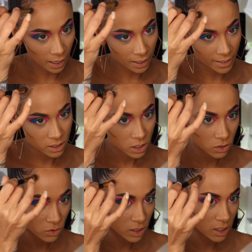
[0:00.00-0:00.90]
I like to
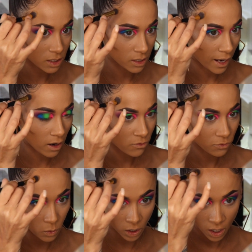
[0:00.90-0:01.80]
use these now
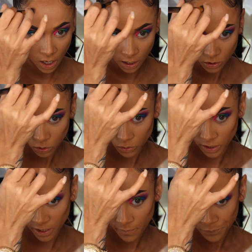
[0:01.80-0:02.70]
for
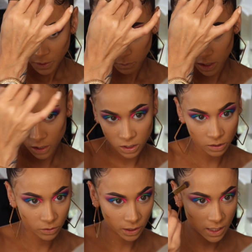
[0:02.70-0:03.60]
contouring because
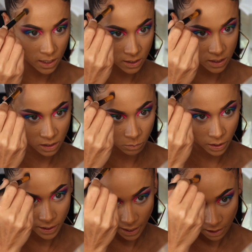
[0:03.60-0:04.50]
they're really easy to
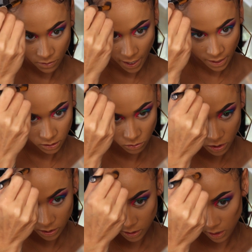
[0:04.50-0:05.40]
blend out, as you
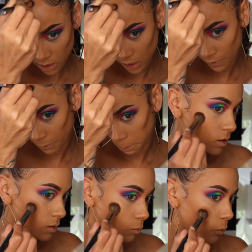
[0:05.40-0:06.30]
could see.
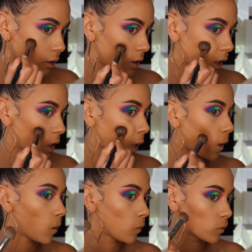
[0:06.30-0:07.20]
Just blending
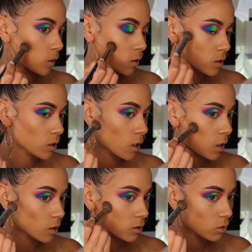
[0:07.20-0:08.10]
out this
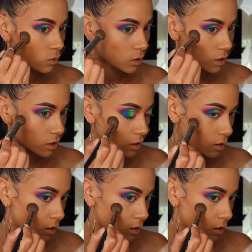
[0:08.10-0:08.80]
contour.